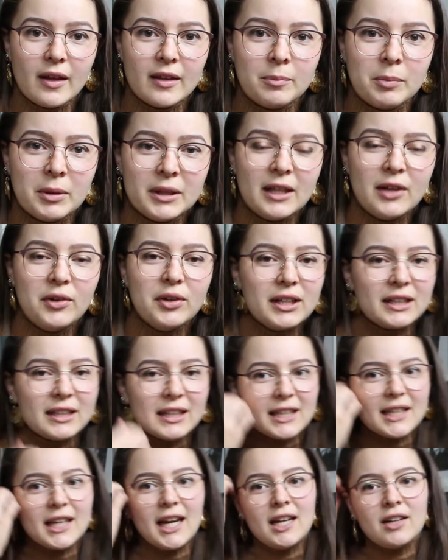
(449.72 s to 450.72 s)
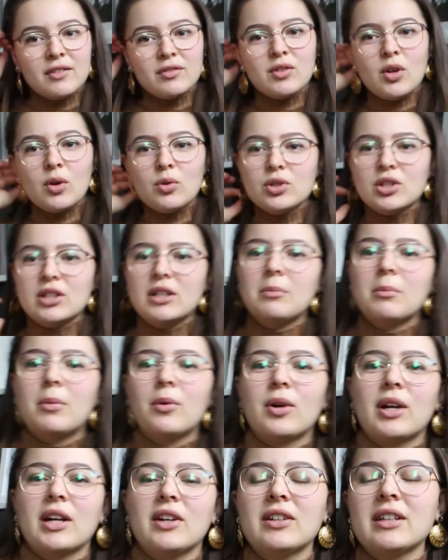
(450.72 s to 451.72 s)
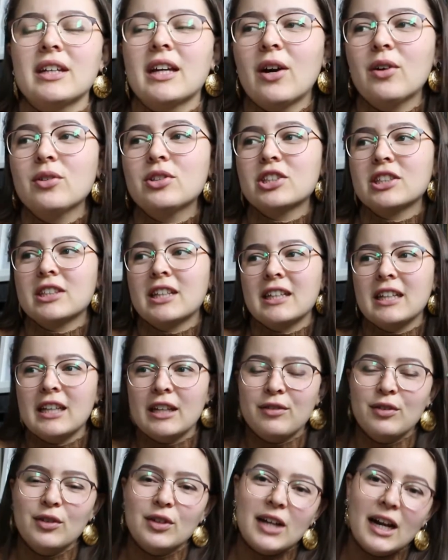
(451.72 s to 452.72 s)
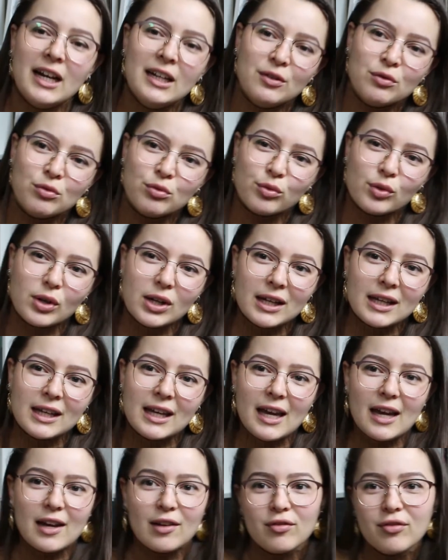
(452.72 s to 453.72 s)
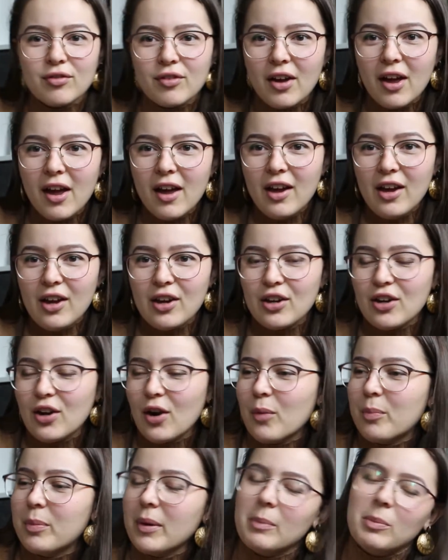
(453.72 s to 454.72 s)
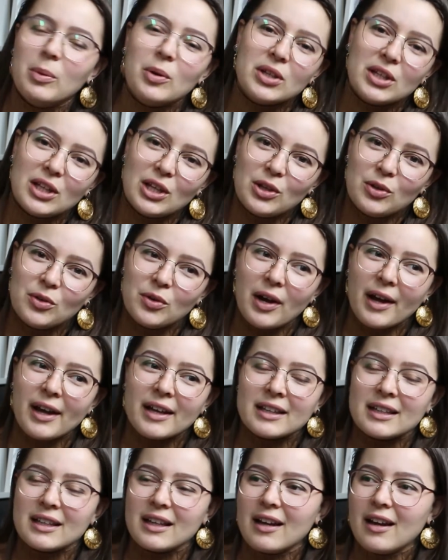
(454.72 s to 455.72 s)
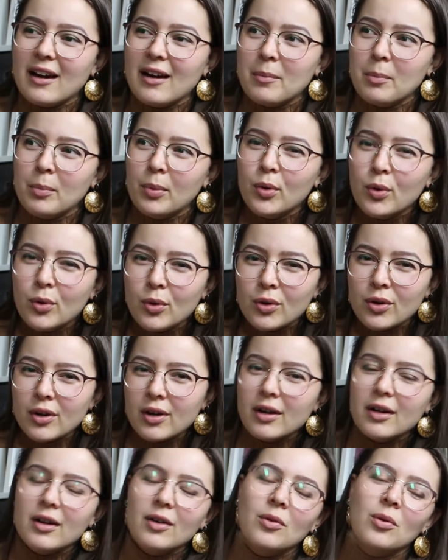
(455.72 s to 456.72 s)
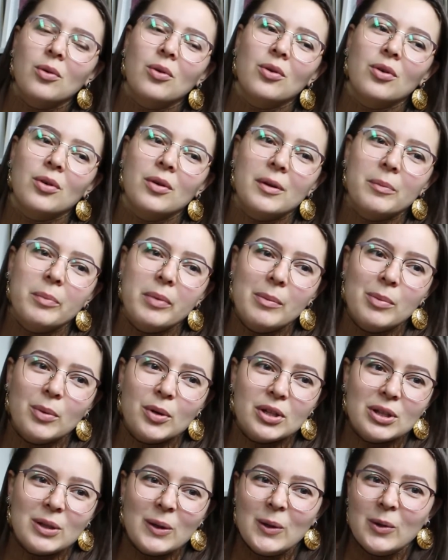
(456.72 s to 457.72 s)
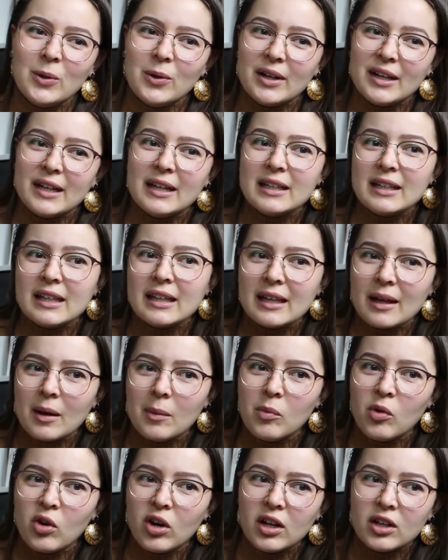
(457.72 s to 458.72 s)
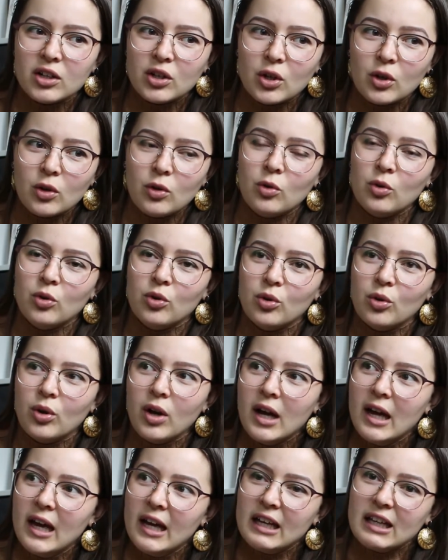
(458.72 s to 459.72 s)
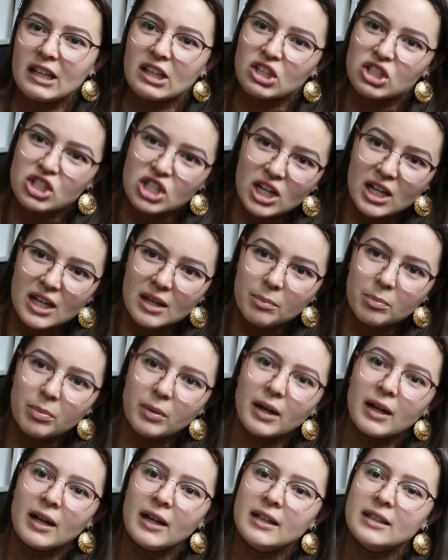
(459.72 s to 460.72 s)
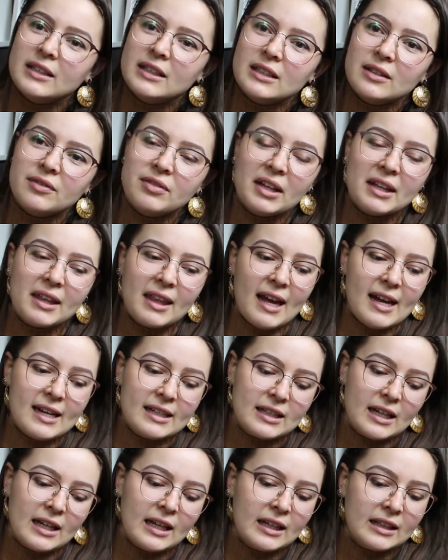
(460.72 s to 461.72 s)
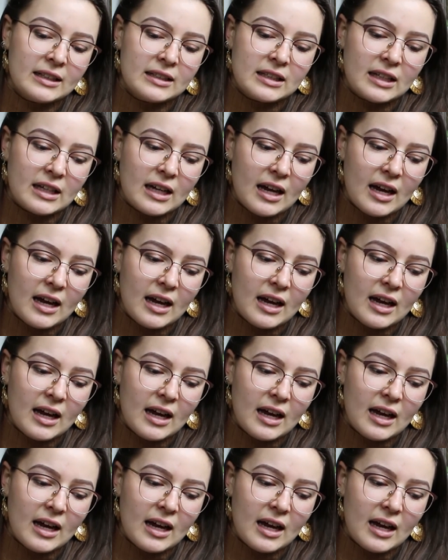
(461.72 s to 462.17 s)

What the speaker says: but there is this kind of notion in Bulgarian culture that if you kind of re-give, you know, people see you as poor, or people see you as someone who is cheap and stuff like that. And